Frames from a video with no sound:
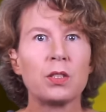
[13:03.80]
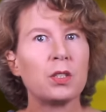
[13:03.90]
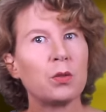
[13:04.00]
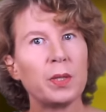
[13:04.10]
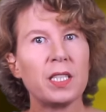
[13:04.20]

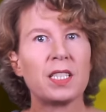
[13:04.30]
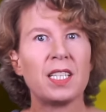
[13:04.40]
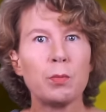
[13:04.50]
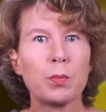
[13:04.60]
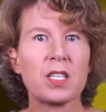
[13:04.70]
do we
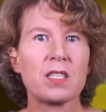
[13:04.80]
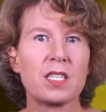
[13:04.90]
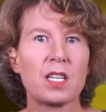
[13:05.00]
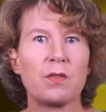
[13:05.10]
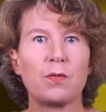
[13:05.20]
keep the
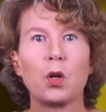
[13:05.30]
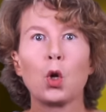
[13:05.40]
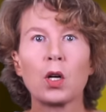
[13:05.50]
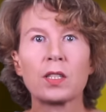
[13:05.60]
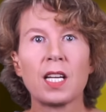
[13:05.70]
stuff
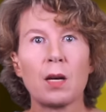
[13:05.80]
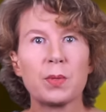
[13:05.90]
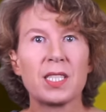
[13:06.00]
locked up